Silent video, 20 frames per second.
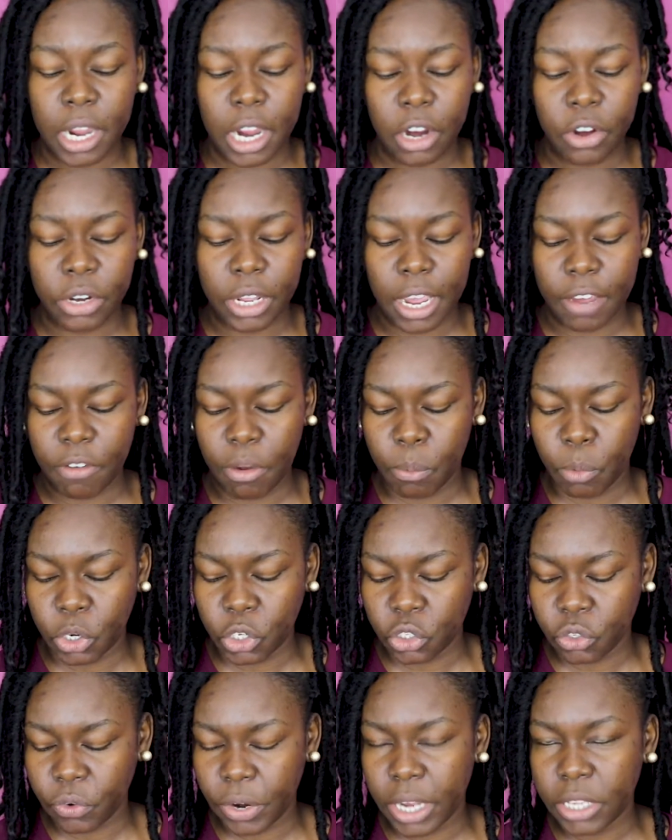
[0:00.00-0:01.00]
I already have a
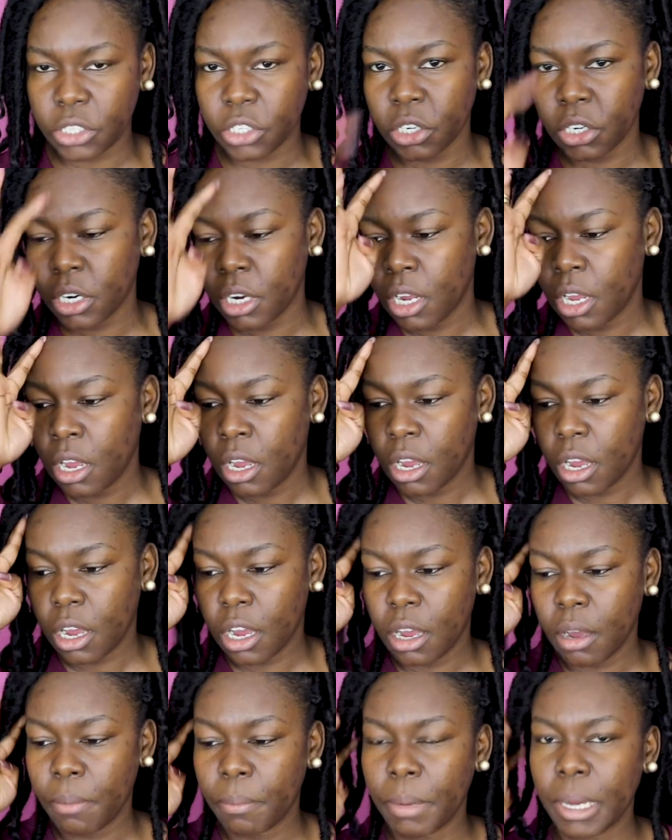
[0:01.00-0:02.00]
moisturizer.
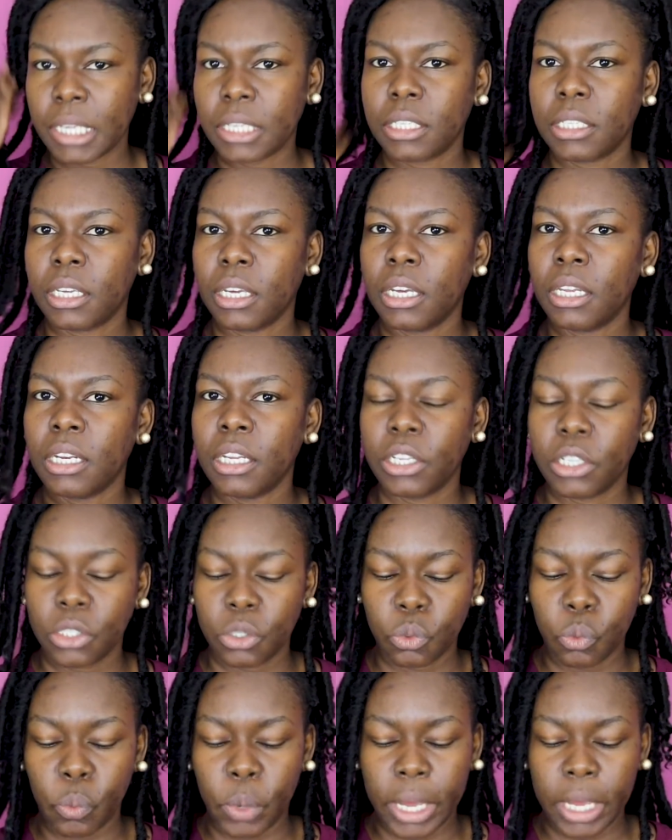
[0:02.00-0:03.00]
My skin
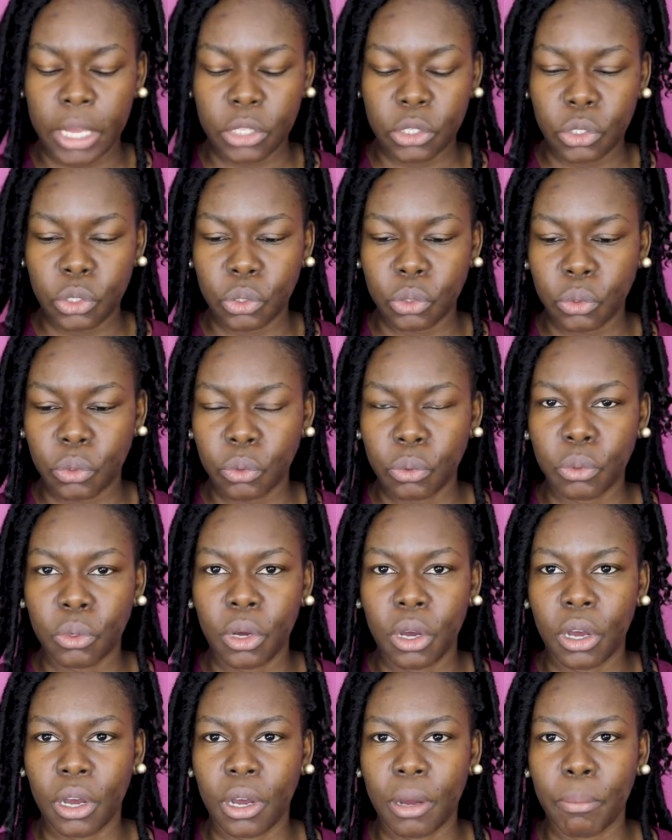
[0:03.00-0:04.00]
is way too
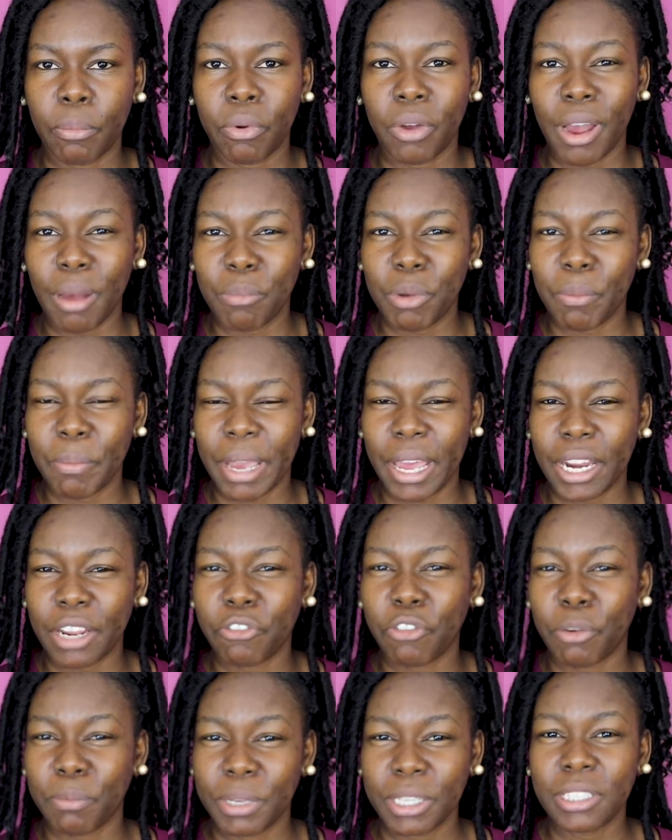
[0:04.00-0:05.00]
problematic
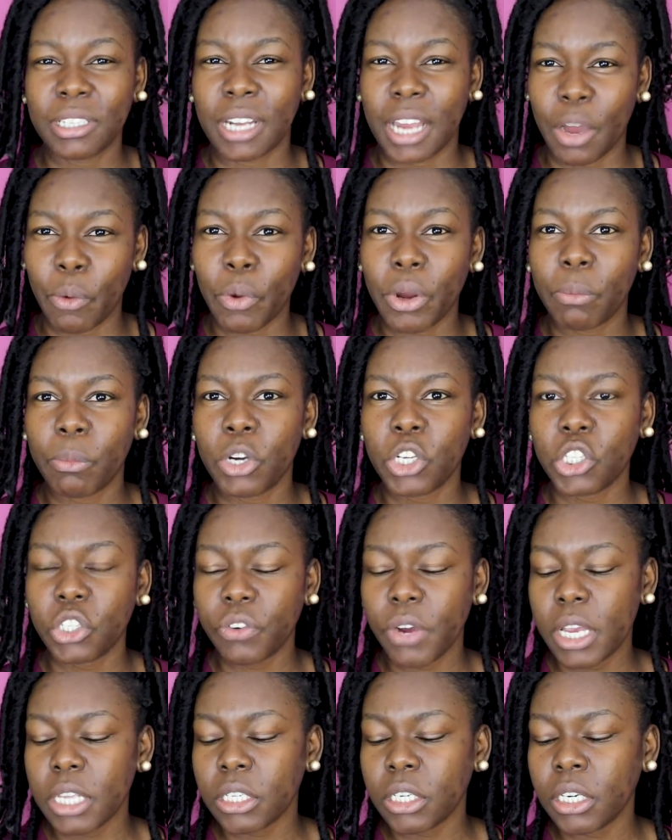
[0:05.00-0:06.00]
for me to not wear
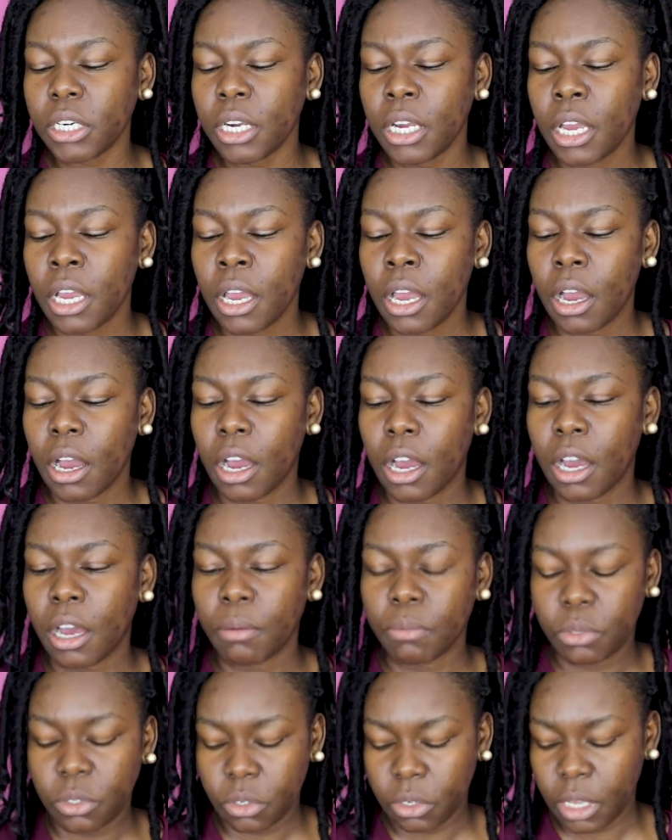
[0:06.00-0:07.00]
moisturizer.
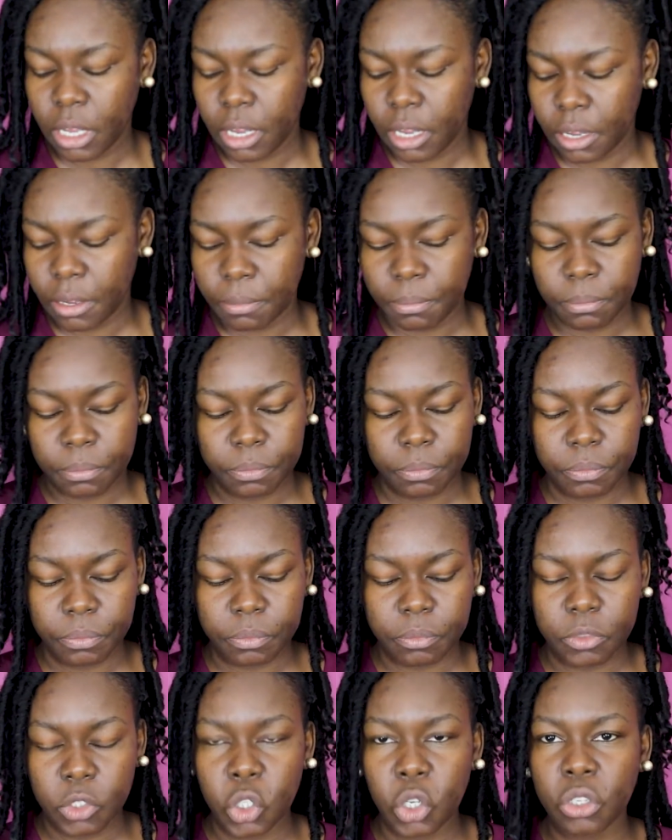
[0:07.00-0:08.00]
So yeah,
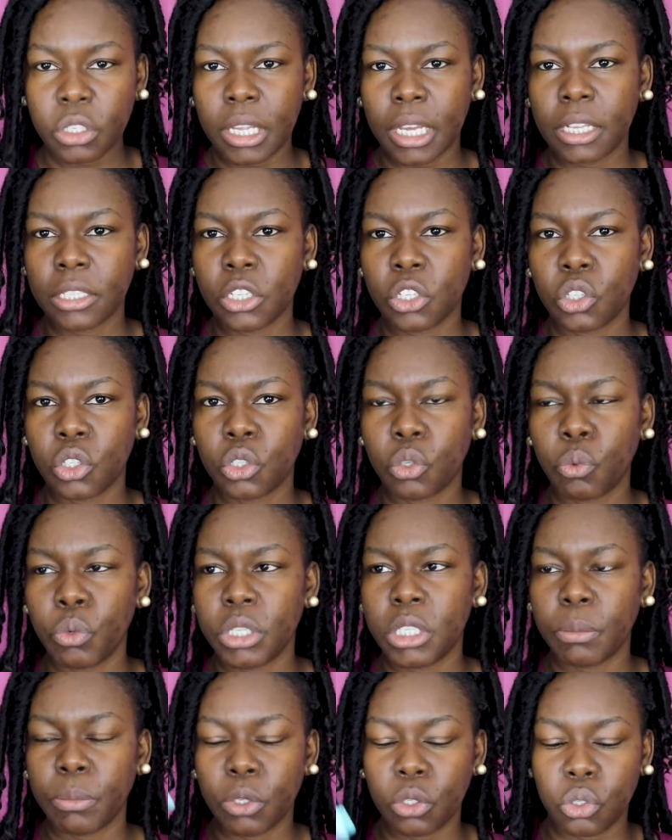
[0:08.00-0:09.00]
so it's like this
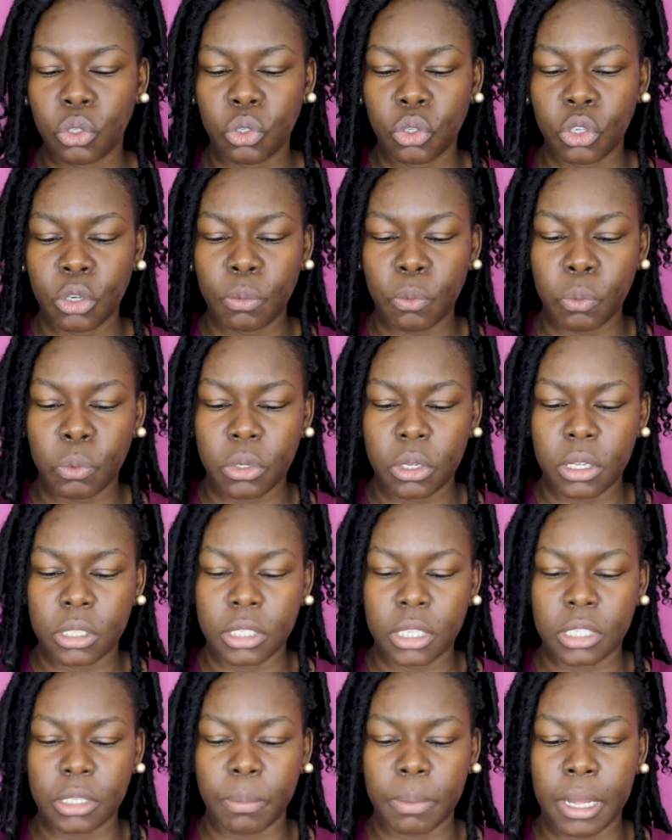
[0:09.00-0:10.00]
squeezable tube. It
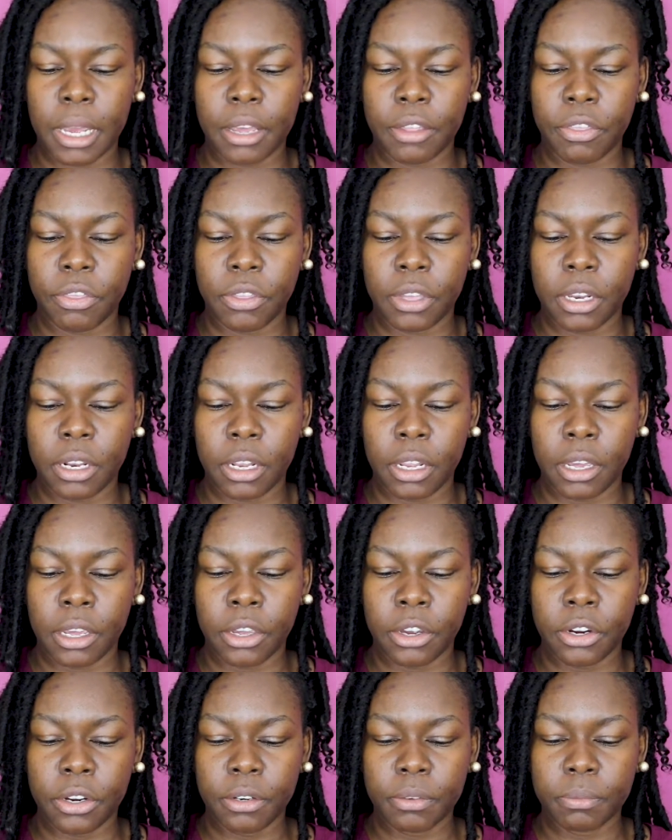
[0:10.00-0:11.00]
says apply a thin
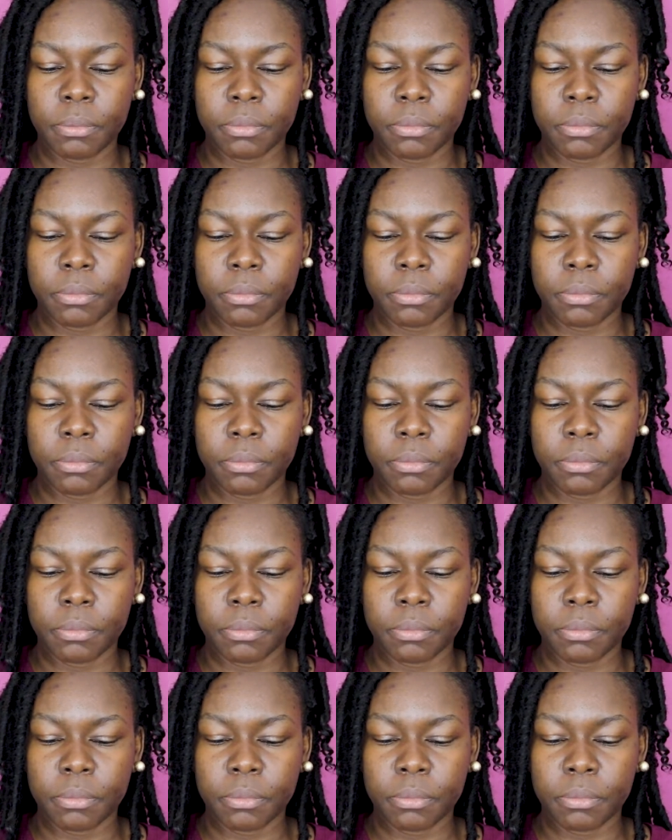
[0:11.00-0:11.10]
layer.